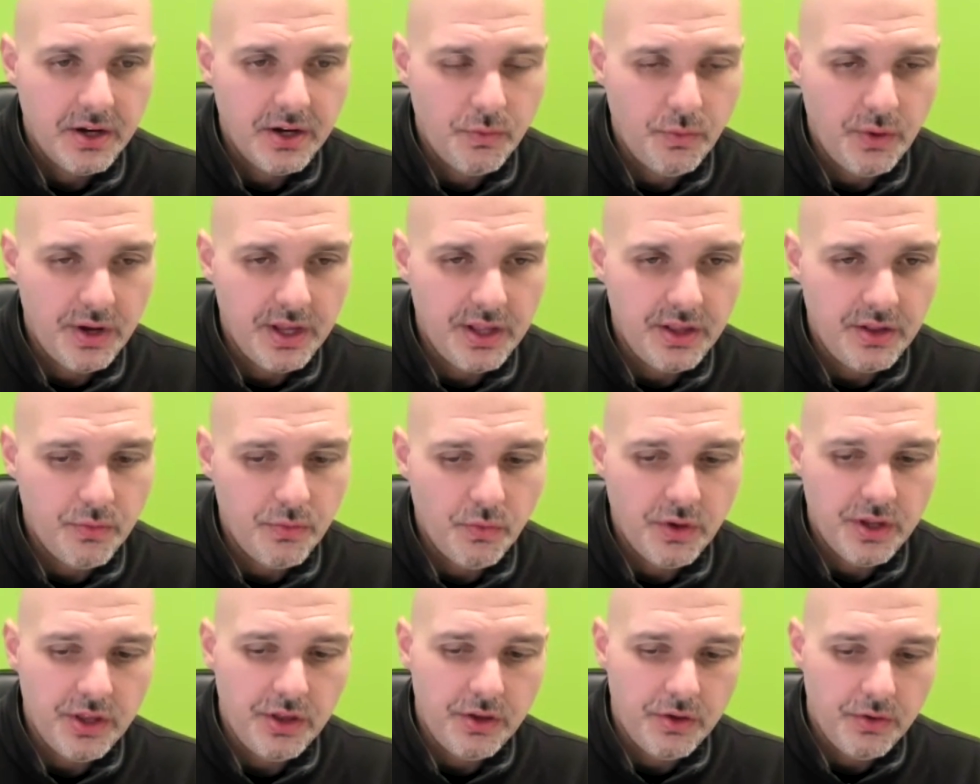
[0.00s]

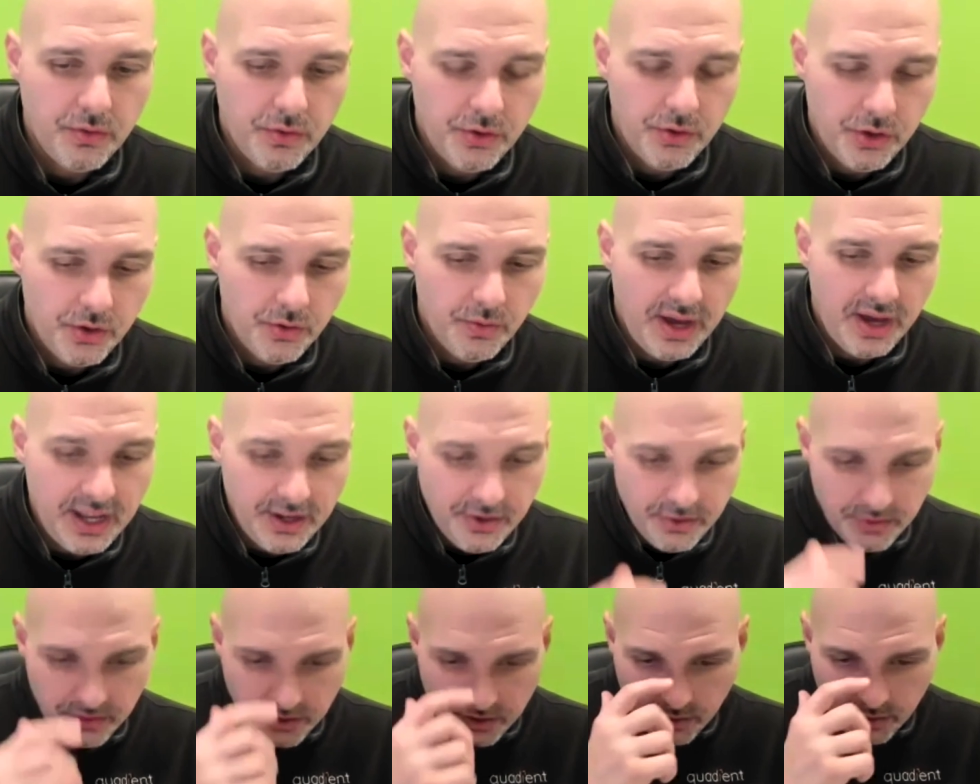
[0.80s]
When you
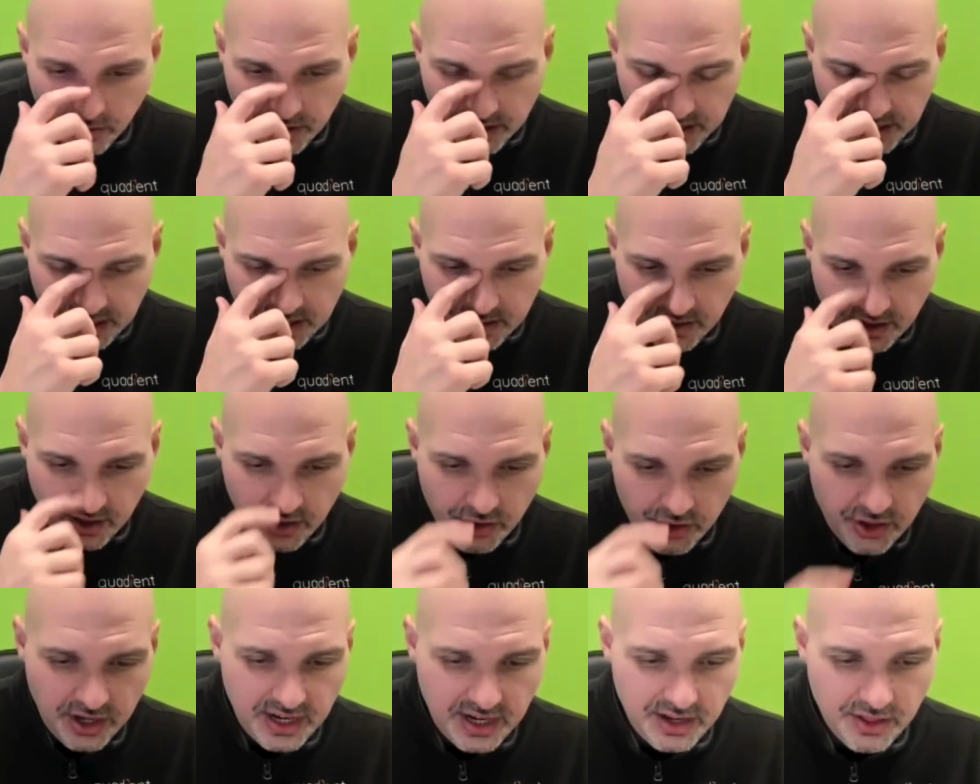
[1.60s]
enter the
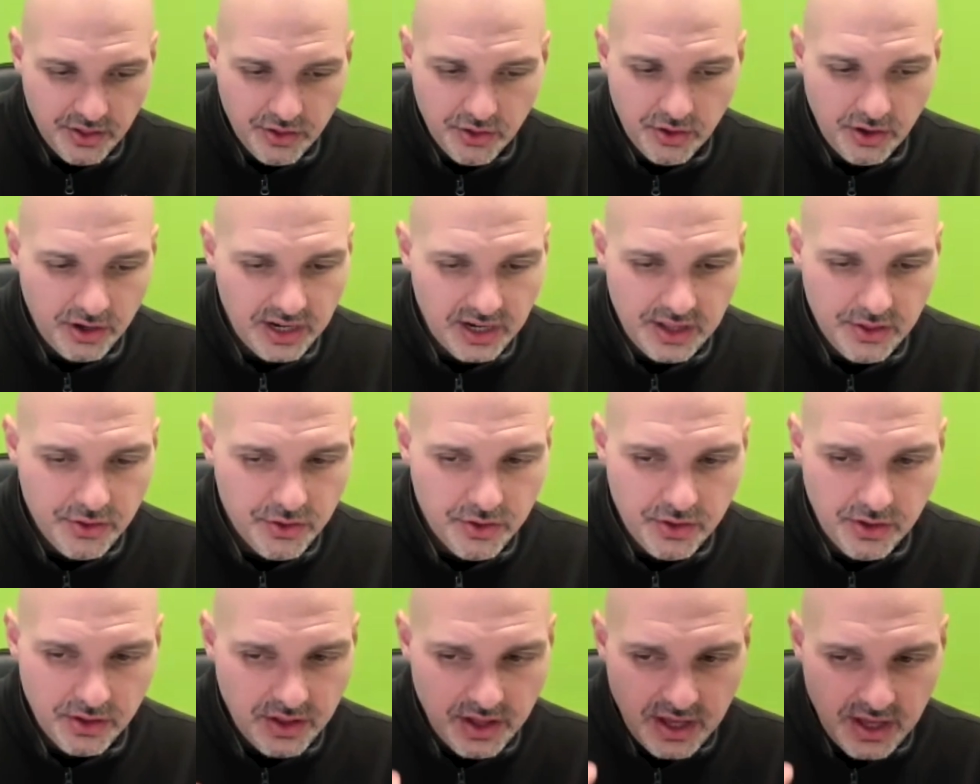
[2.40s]
organization, and it's not
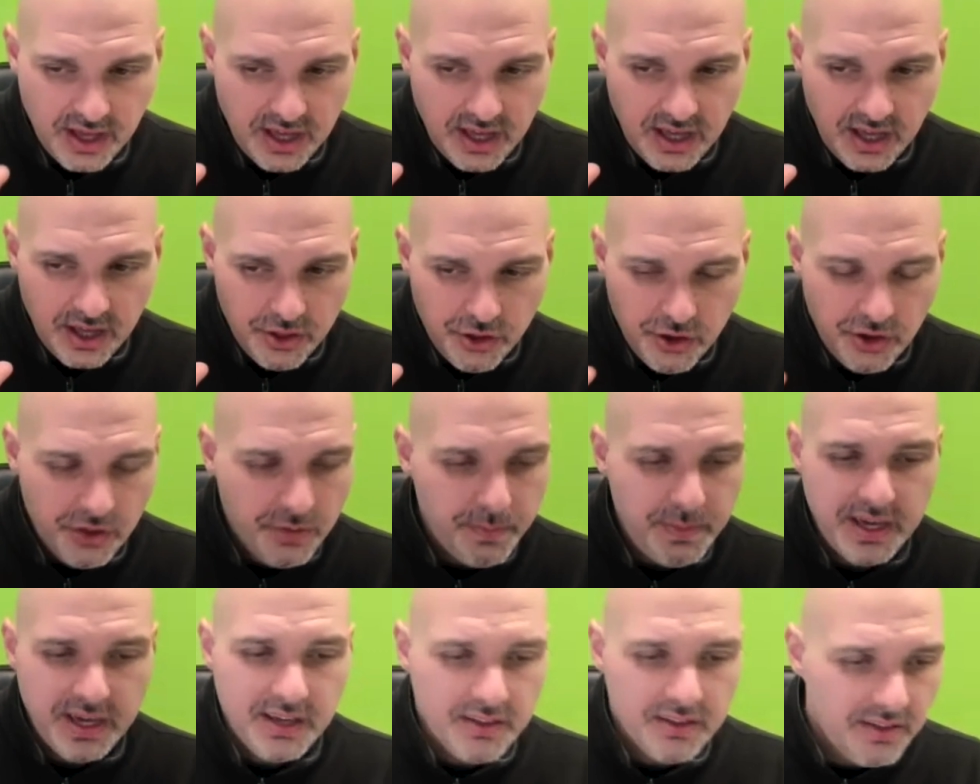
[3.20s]

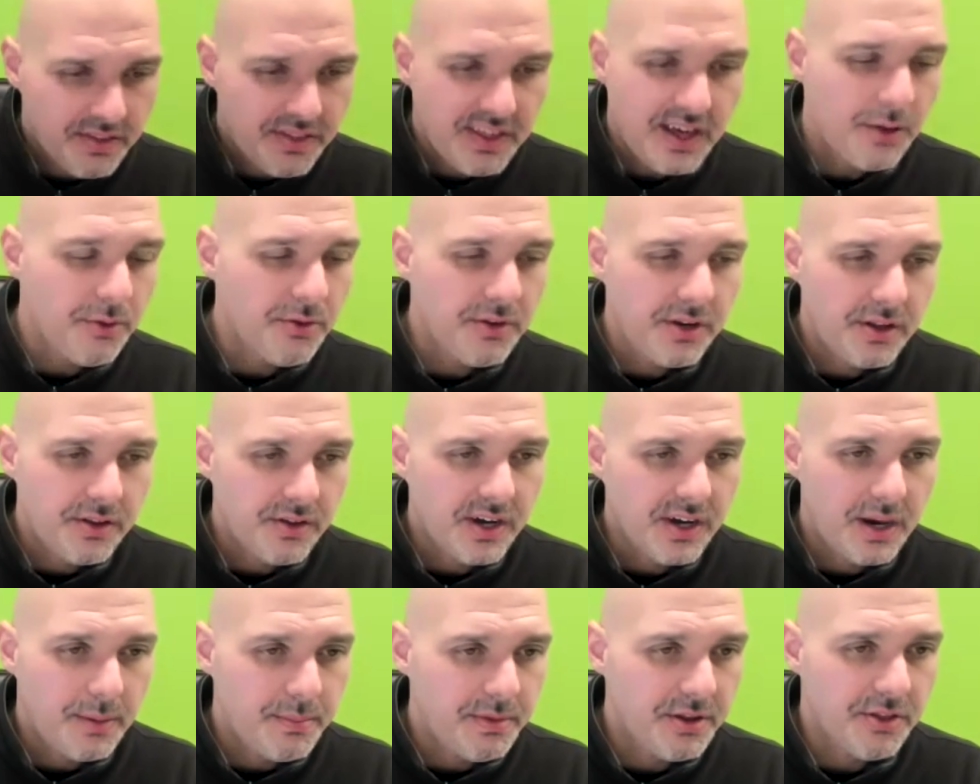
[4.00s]
just because 1,000 other
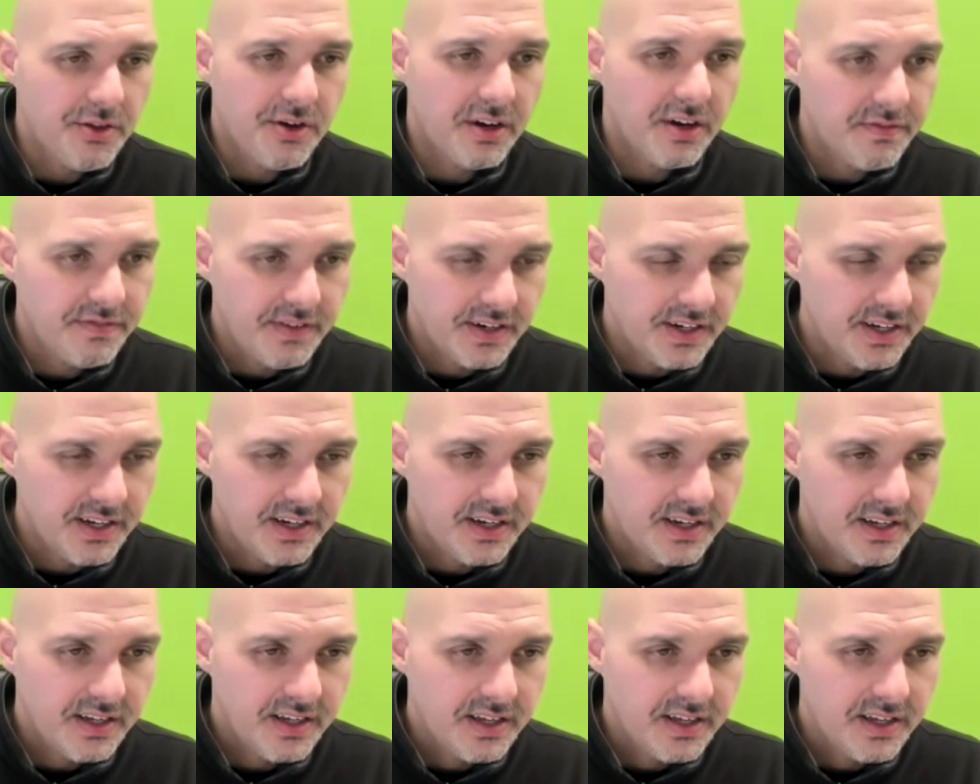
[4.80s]
companies got funded,